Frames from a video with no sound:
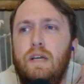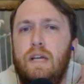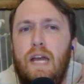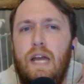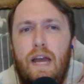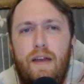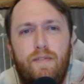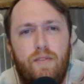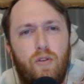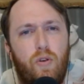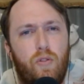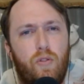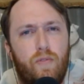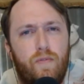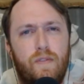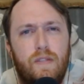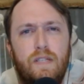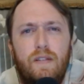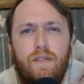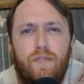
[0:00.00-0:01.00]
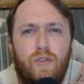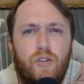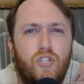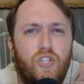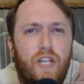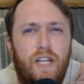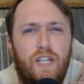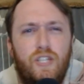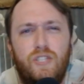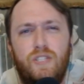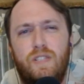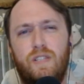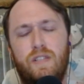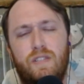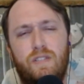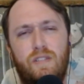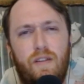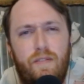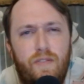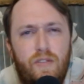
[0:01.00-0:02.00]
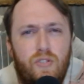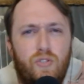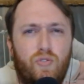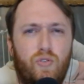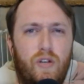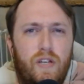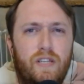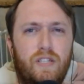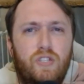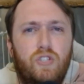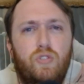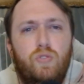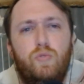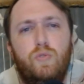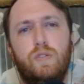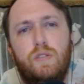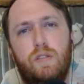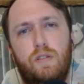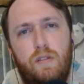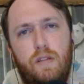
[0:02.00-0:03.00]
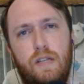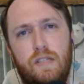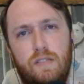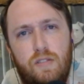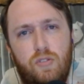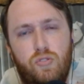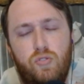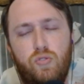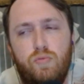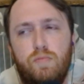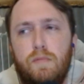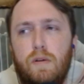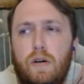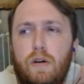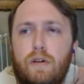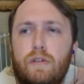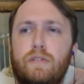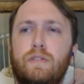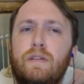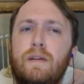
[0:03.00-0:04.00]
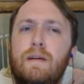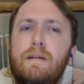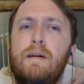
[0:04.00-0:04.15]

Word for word: having all of the different changes and the stuff he's trying to do as the, as their new boss,